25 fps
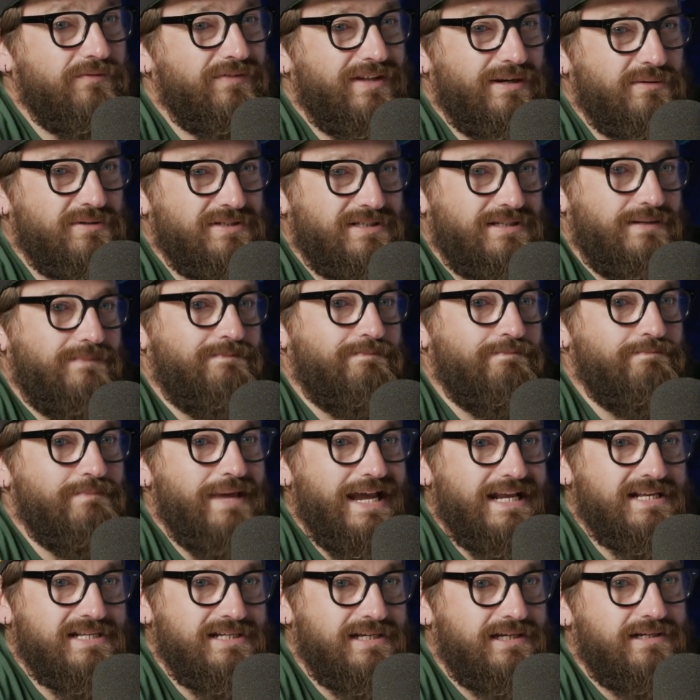There was a
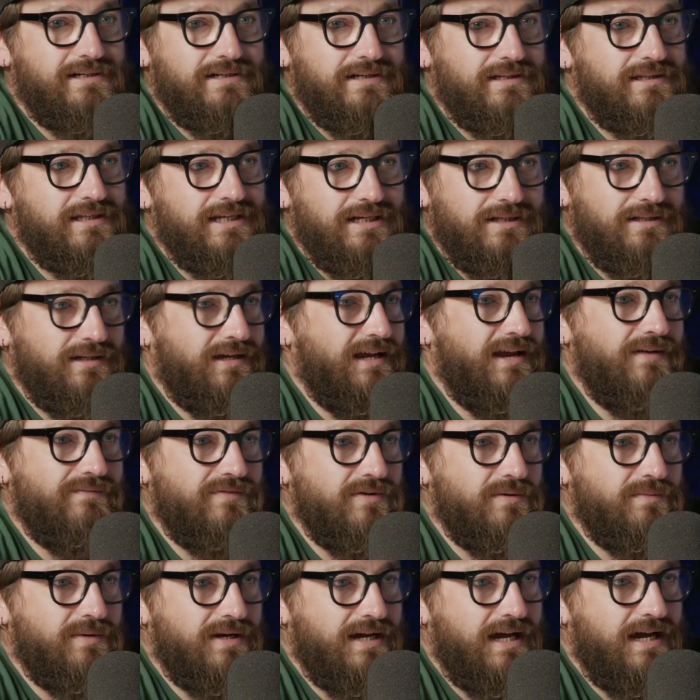Mexican thing that
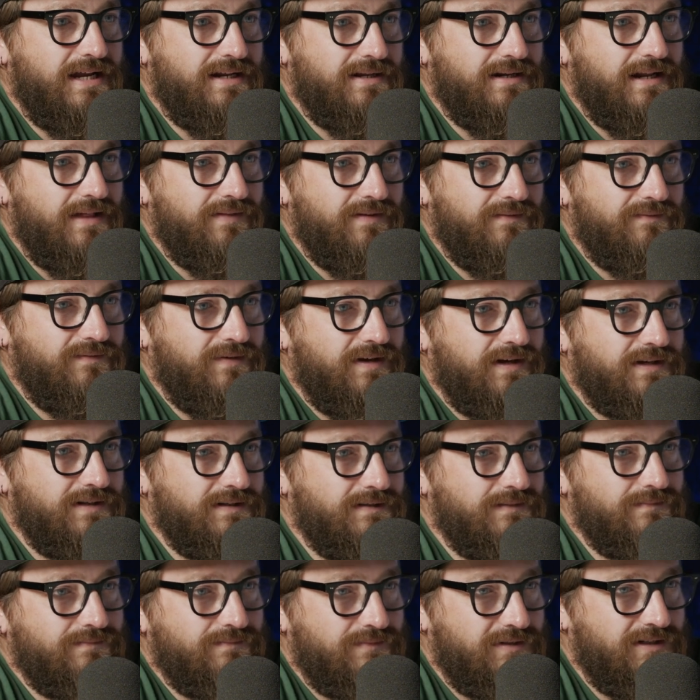everywhere had another
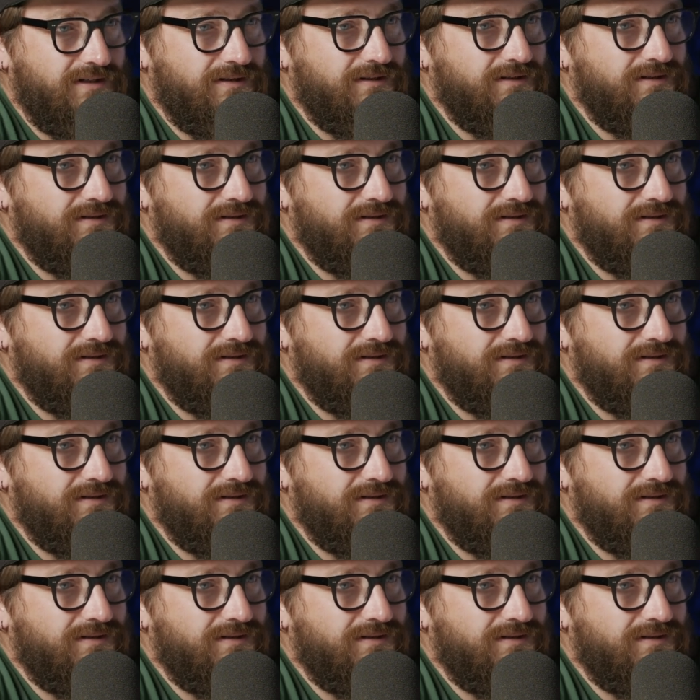fucking, you know.